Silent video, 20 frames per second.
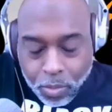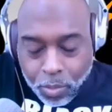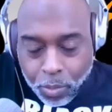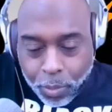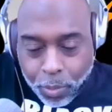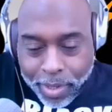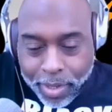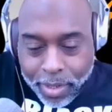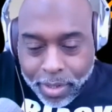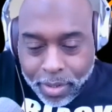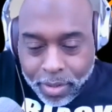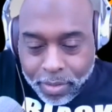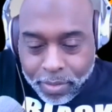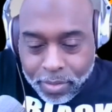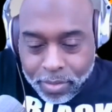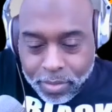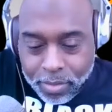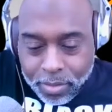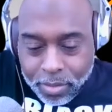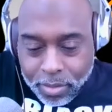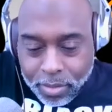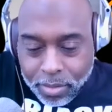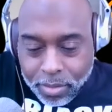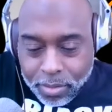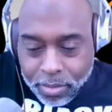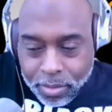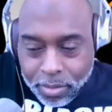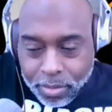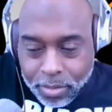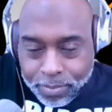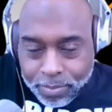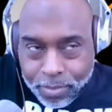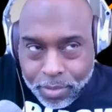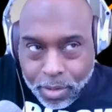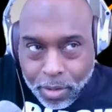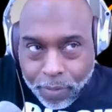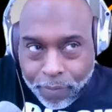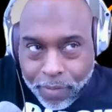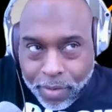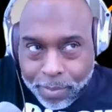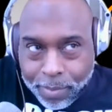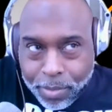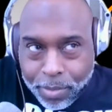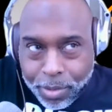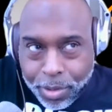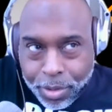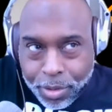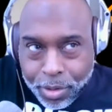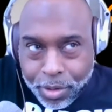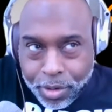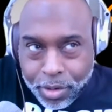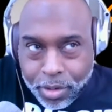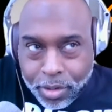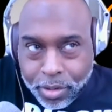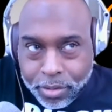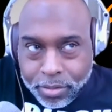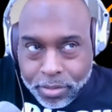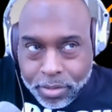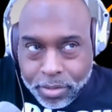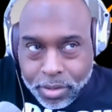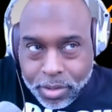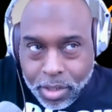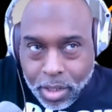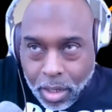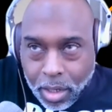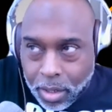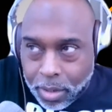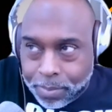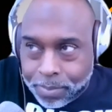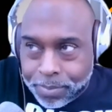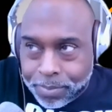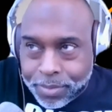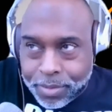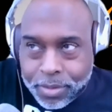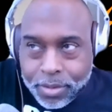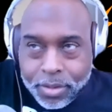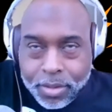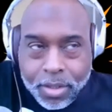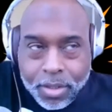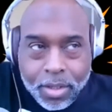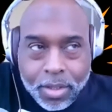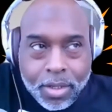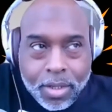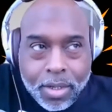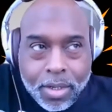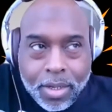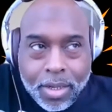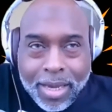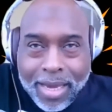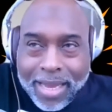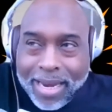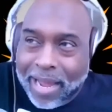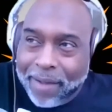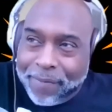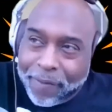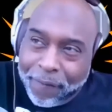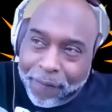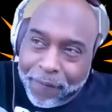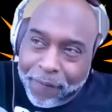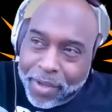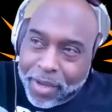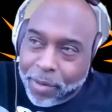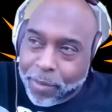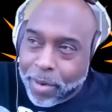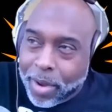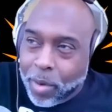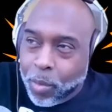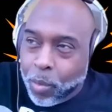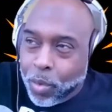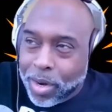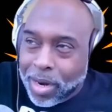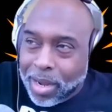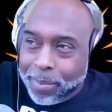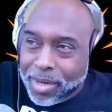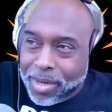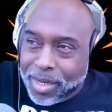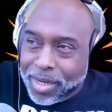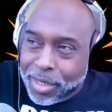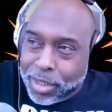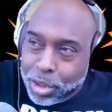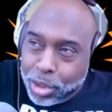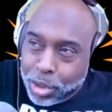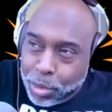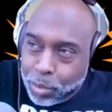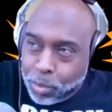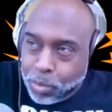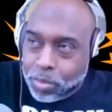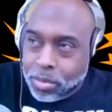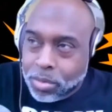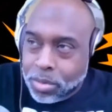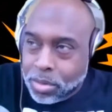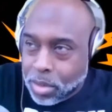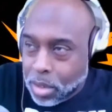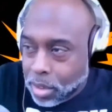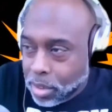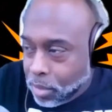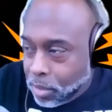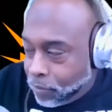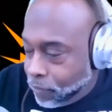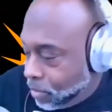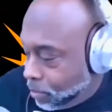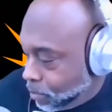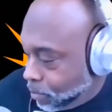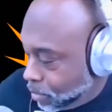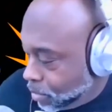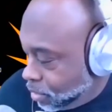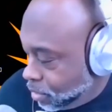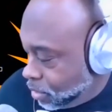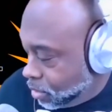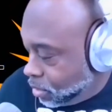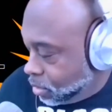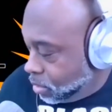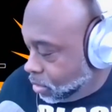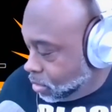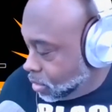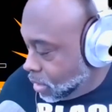When November 3rd comes, and I have to figure out what I'm going to do on November 3rd.